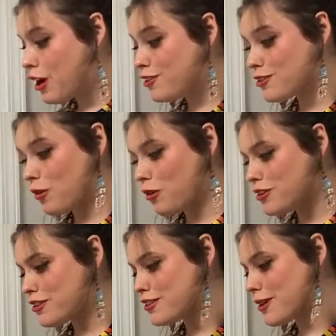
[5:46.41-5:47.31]
whose
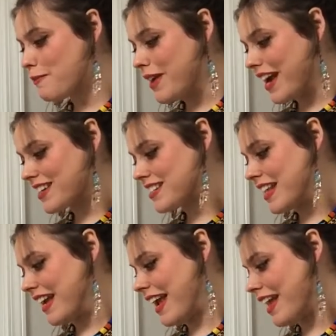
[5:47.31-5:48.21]
horns are so mixed
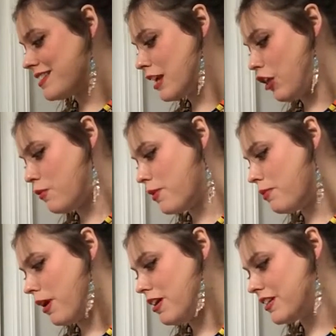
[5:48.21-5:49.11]
they can't tell them
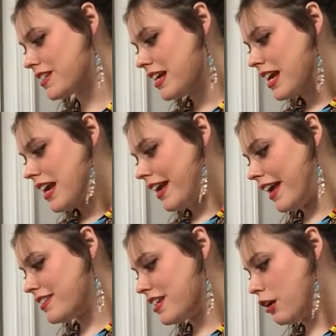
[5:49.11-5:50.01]
apart,
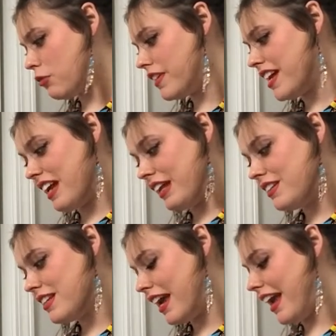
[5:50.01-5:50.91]
can't tell where they
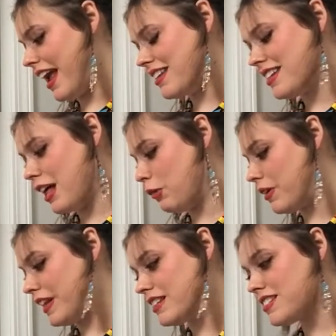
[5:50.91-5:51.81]
end, and can't tell
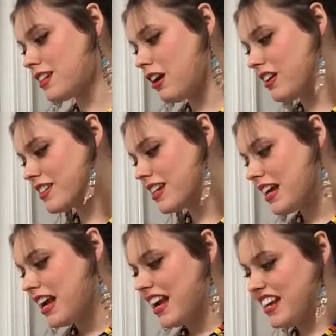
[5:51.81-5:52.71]
where they start.
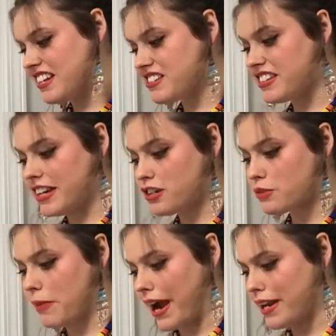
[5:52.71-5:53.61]
Each
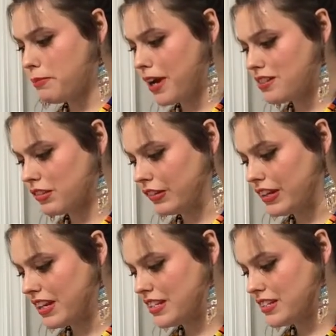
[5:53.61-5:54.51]
deer's mighty
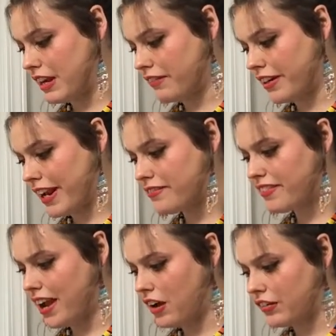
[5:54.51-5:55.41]
puzzled, he's never
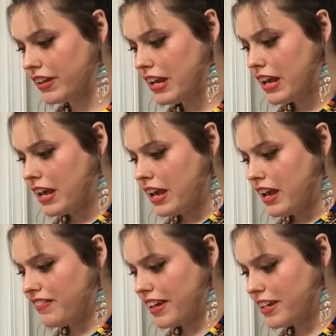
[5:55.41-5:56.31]
yet found,
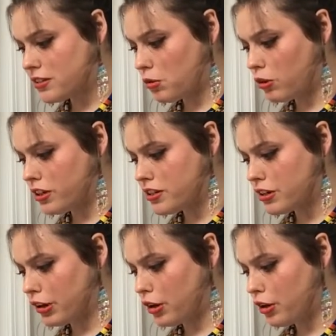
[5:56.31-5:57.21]
if his
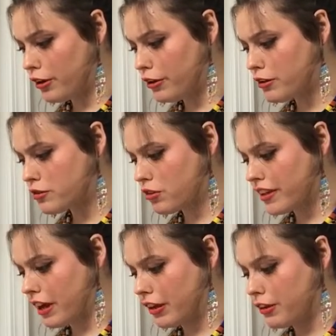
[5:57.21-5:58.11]
horns are hers or
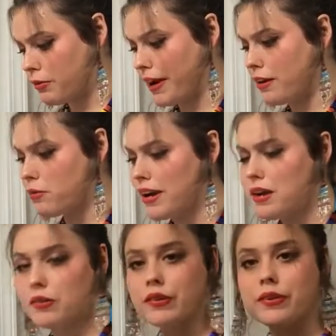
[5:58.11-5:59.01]
the other way
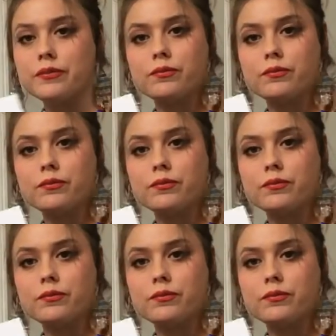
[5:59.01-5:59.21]
around.